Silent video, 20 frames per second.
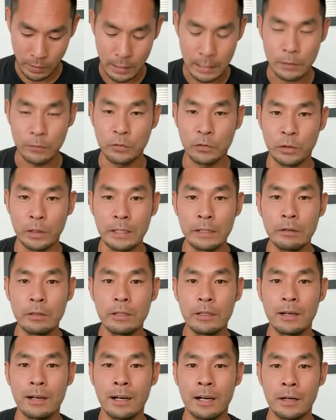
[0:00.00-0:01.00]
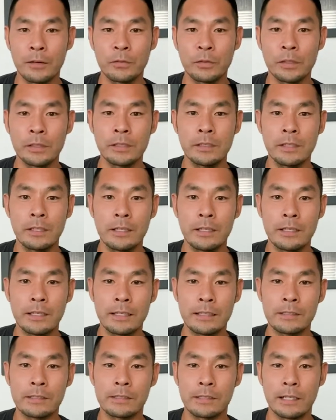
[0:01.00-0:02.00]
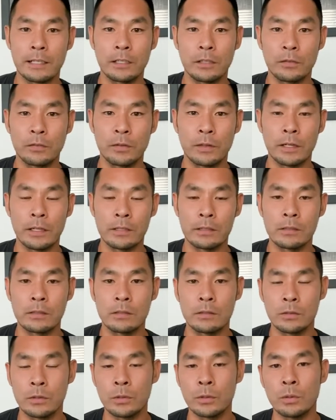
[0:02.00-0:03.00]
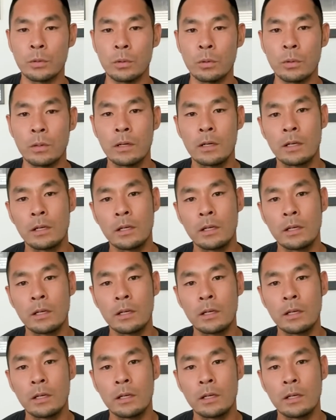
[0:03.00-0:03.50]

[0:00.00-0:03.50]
a fragrant offering and sacrifice to